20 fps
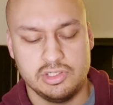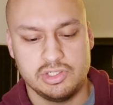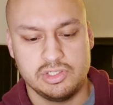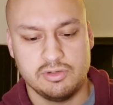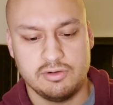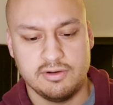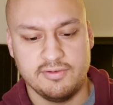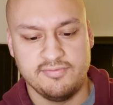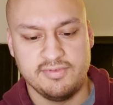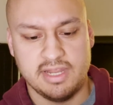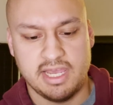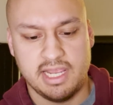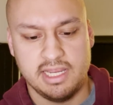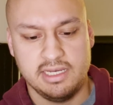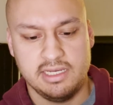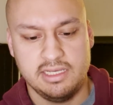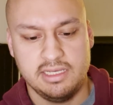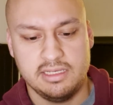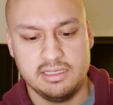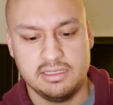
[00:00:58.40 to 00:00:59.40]
short of
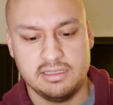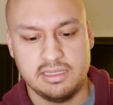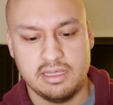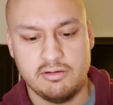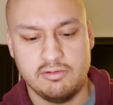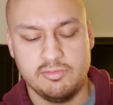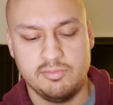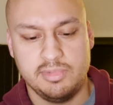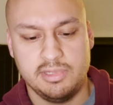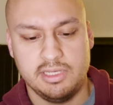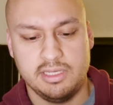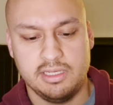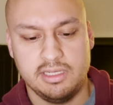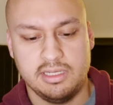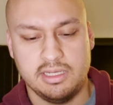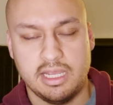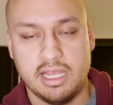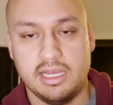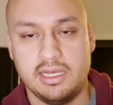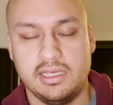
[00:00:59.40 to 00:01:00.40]
90. That would
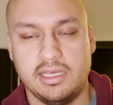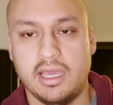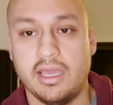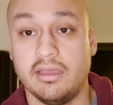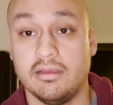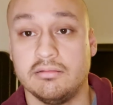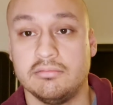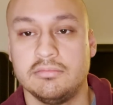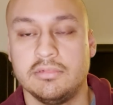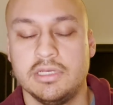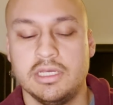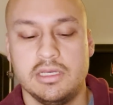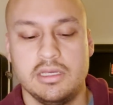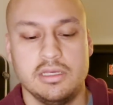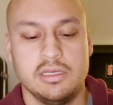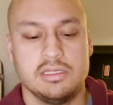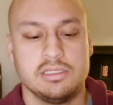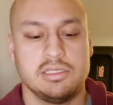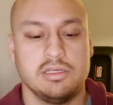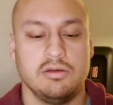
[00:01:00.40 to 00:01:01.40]
be 88.
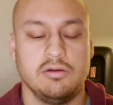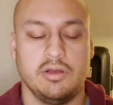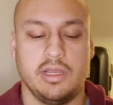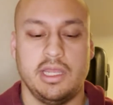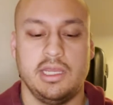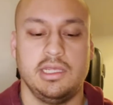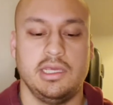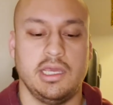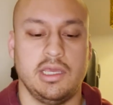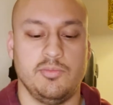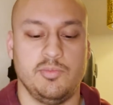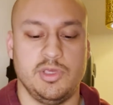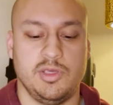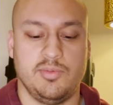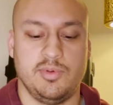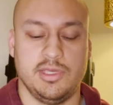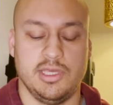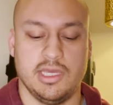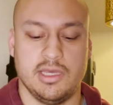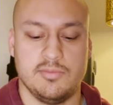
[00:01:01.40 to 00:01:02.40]
So 88
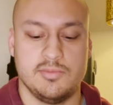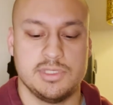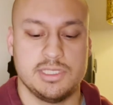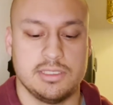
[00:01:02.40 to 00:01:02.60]
BPMs.